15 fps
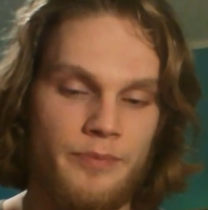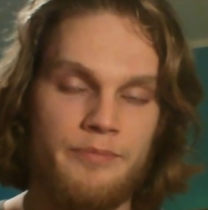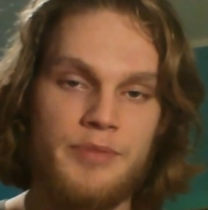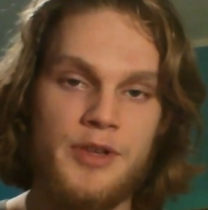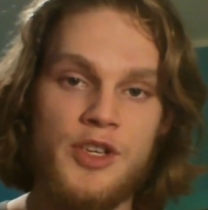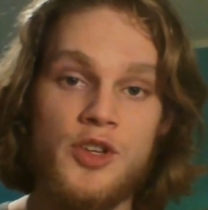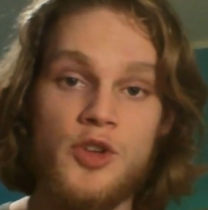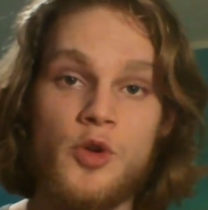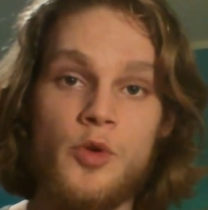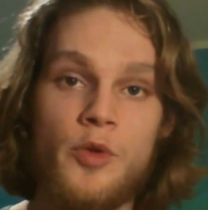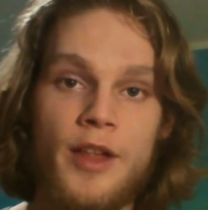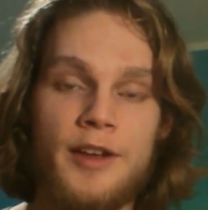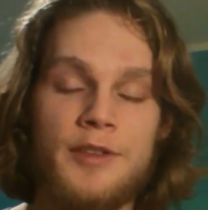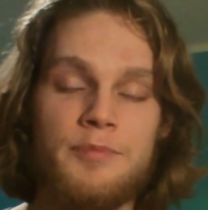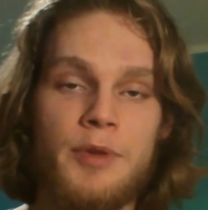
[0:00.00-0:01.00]
pew
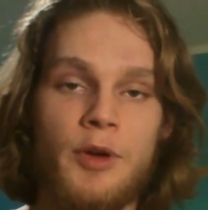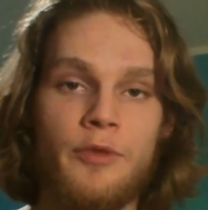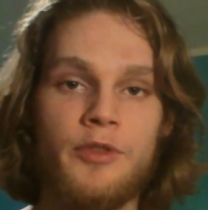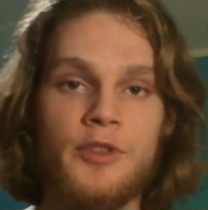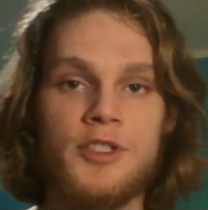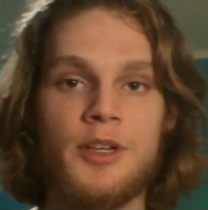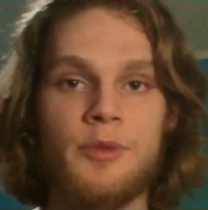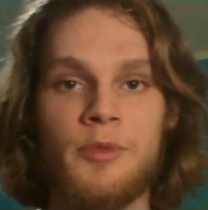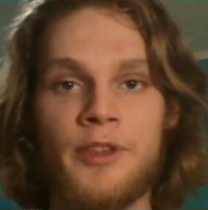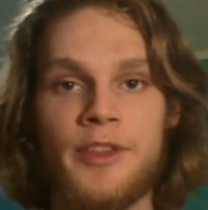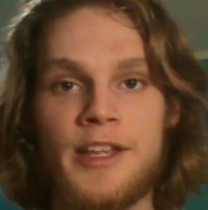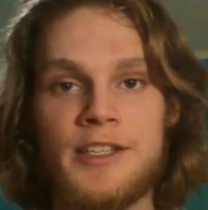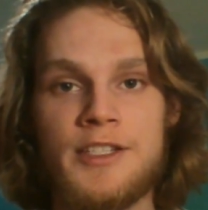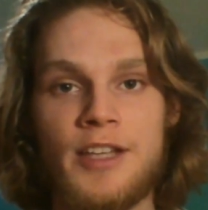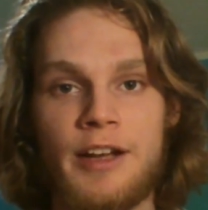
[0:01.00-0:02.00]
that's built for someone
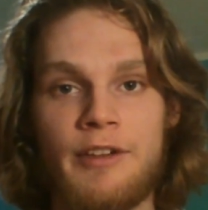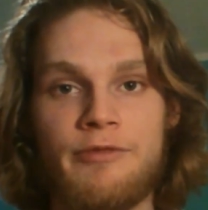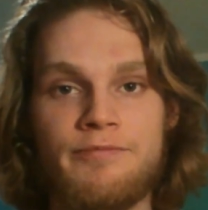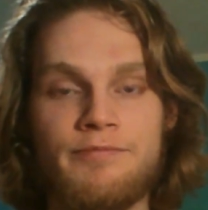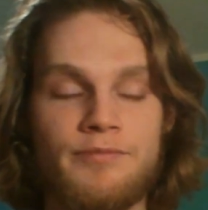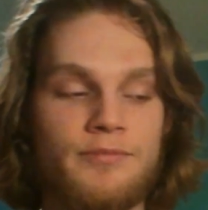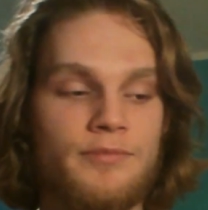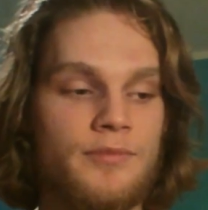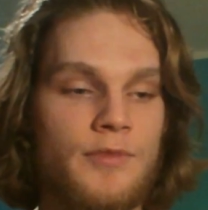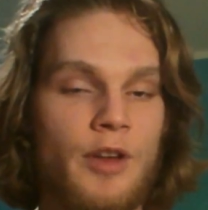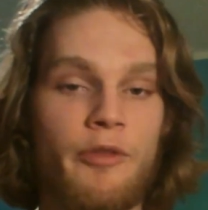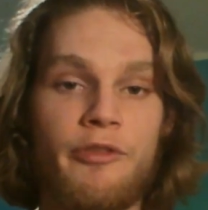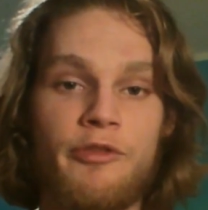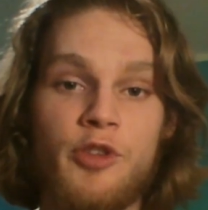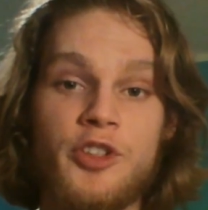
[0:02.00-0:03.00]
that's a
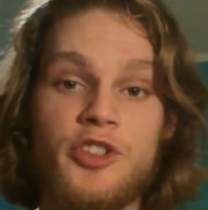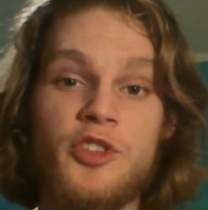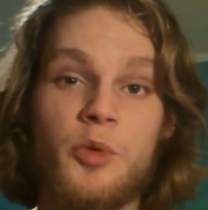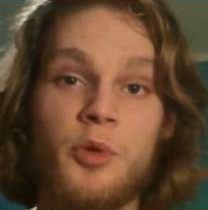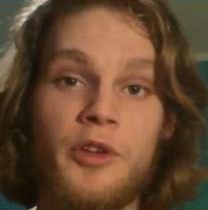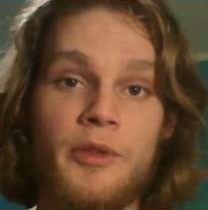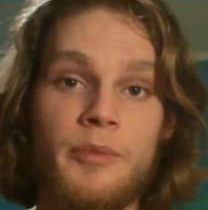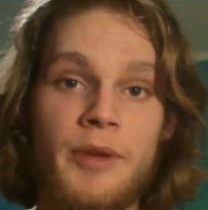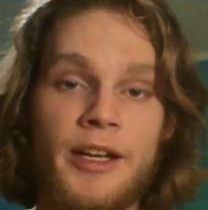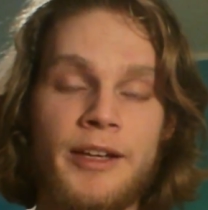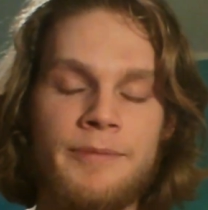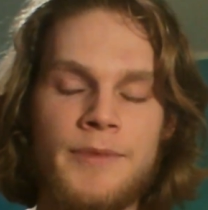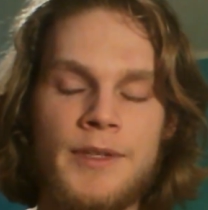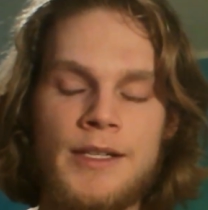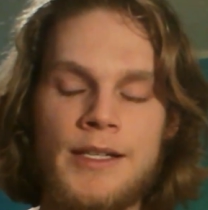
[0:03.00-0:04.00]
foot shorter than me.